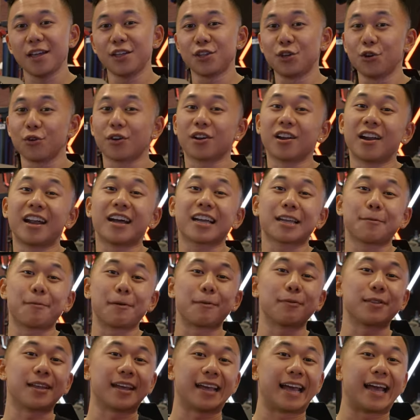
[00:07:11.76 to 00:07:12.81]
you're gonna to be
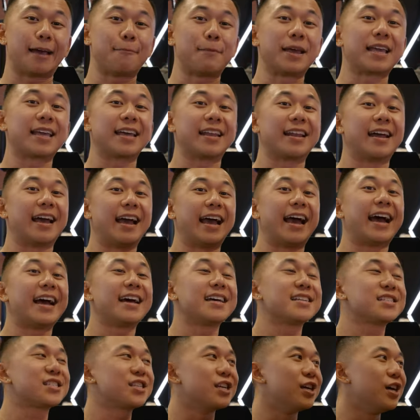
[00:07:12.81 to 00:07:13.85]
able to make it
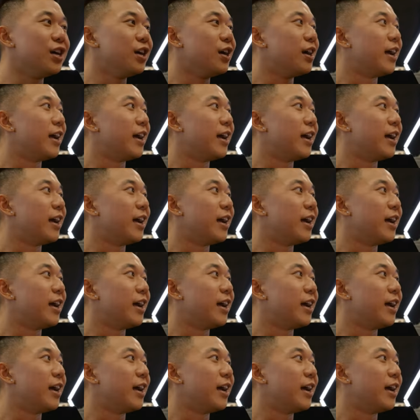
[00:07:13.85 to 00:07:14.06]
as